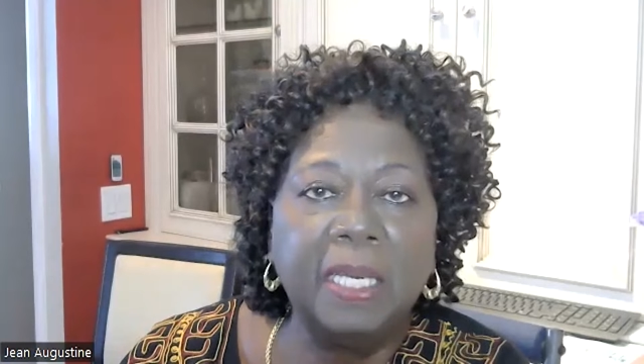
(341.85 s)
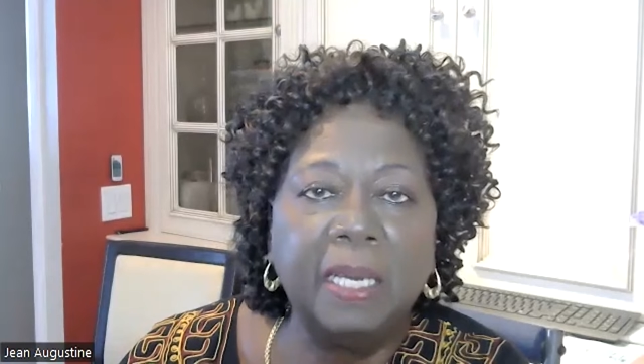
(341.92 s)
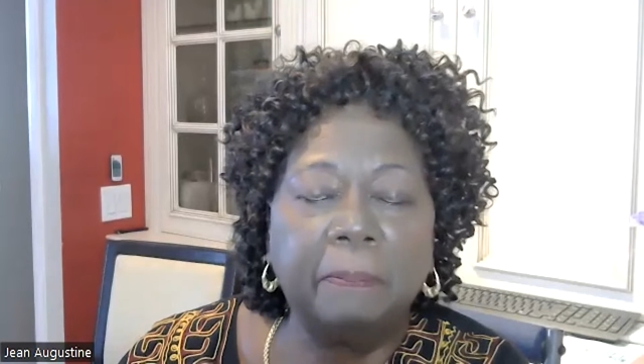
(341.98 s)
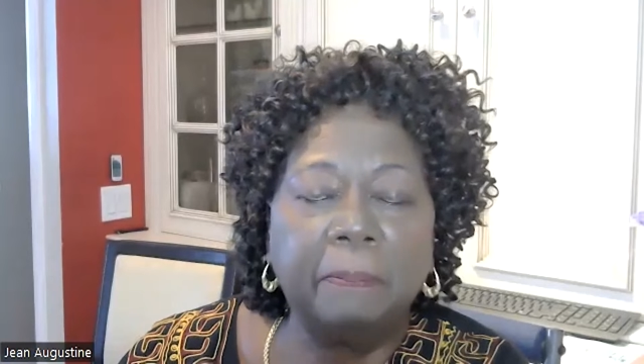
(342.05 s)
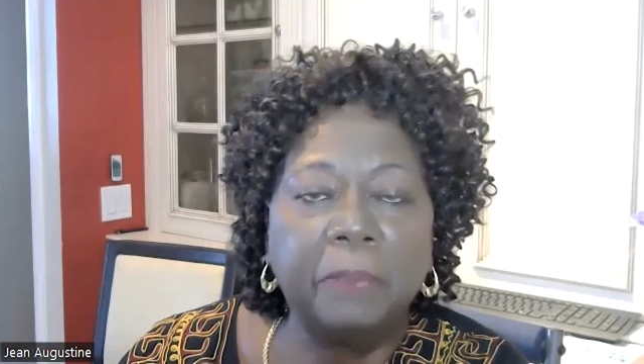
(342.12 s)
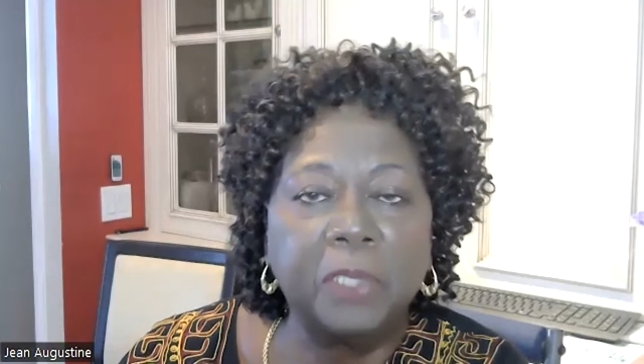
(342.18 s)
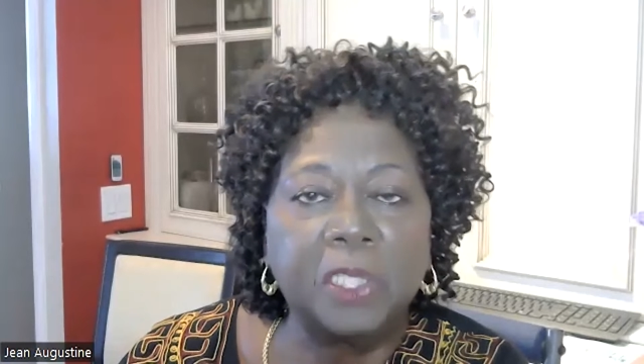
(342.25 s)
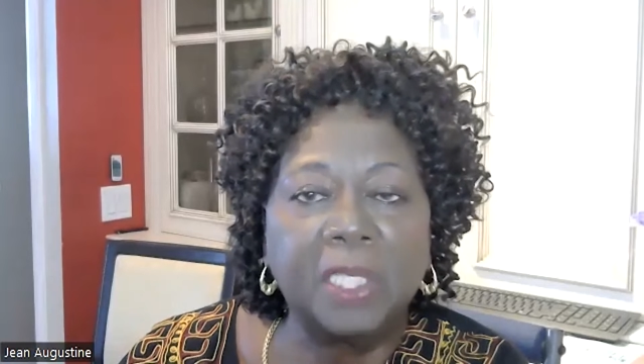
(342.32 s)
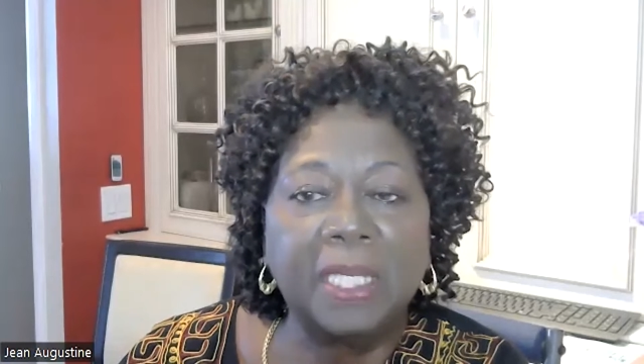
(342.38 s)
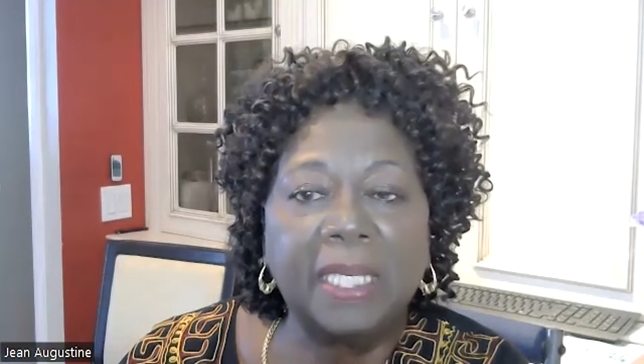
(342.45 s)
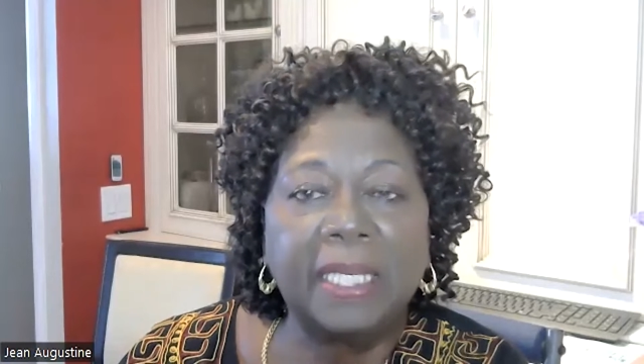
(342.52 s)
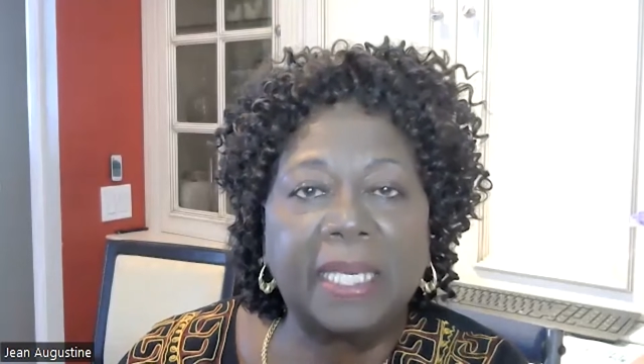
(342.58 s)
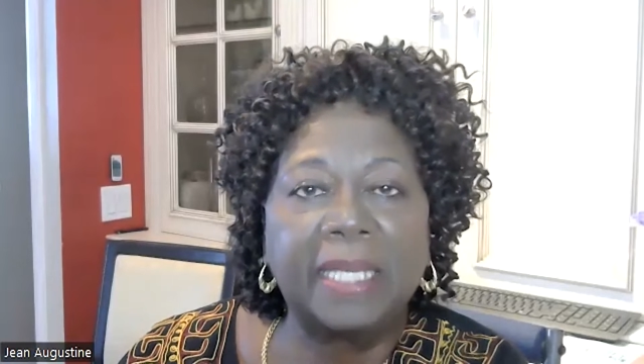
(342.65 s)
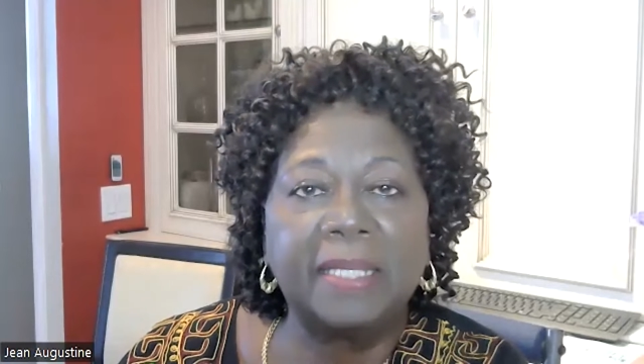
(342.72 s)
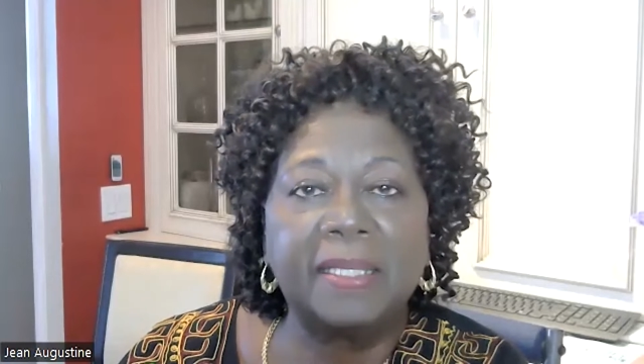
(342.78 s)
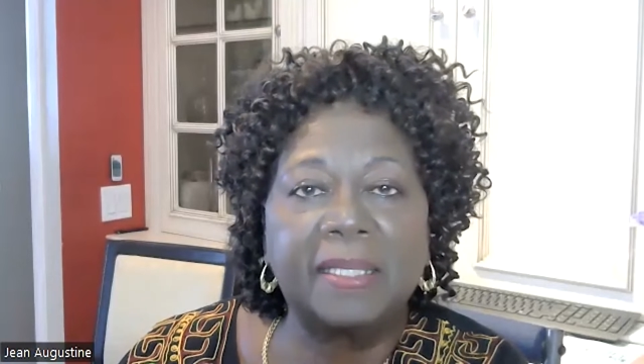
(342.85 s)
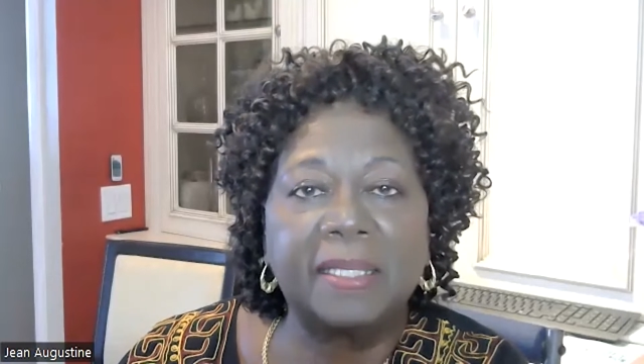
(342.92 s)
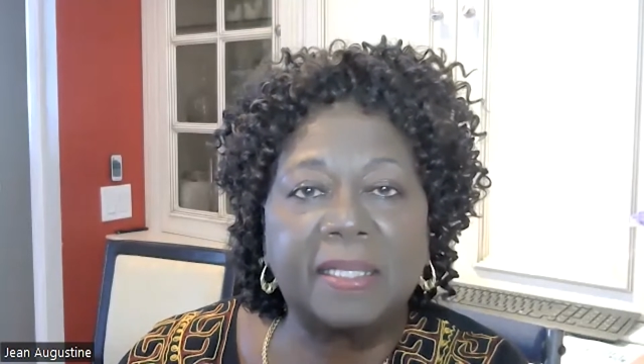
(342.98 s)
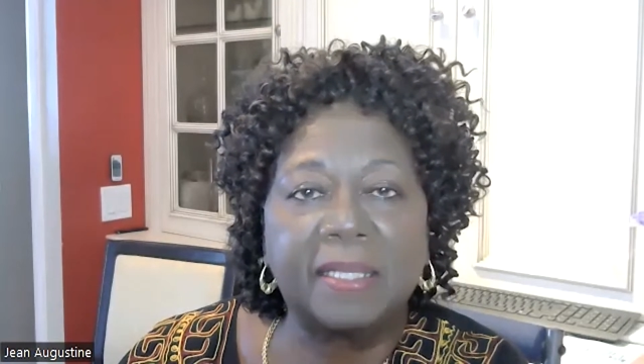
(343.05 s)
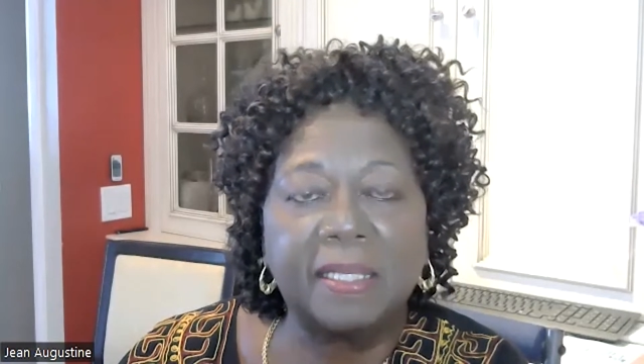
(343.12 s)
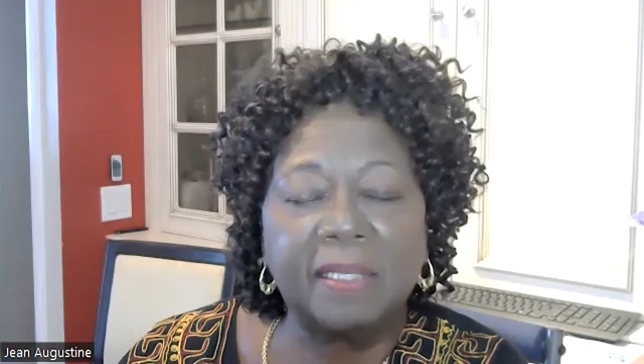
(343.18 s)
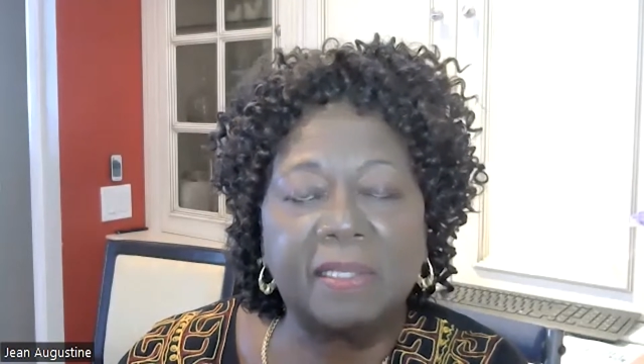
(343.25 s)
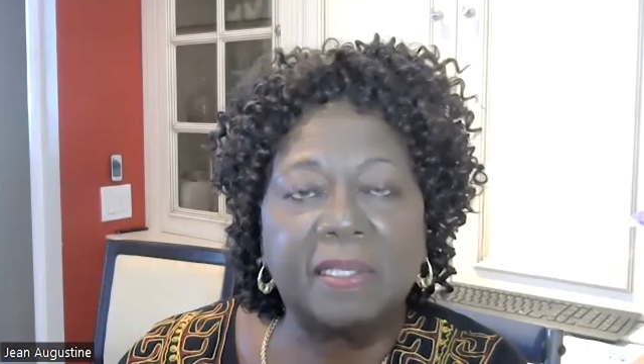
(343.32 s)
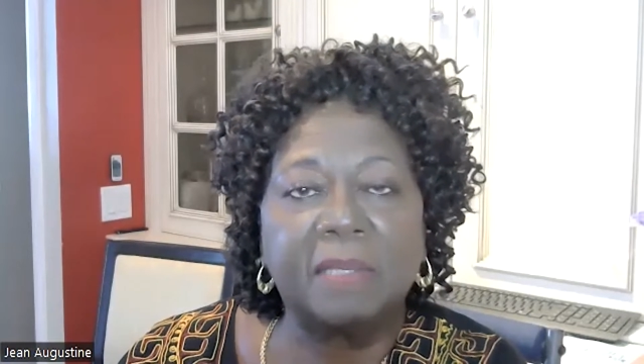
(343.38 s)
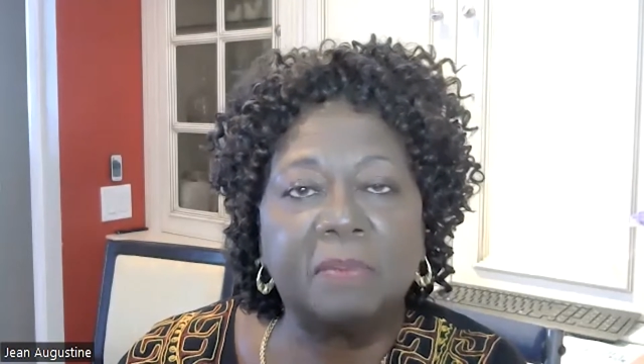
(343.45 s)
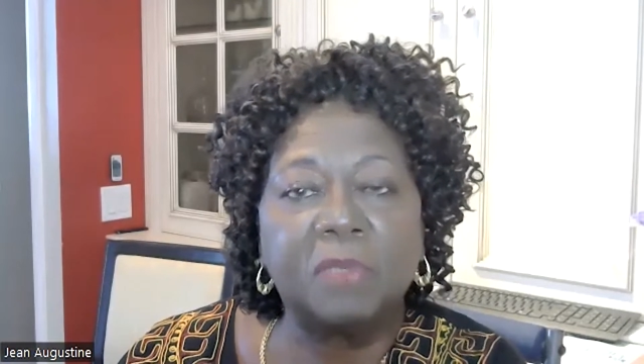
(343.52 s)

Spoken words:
pushing against the system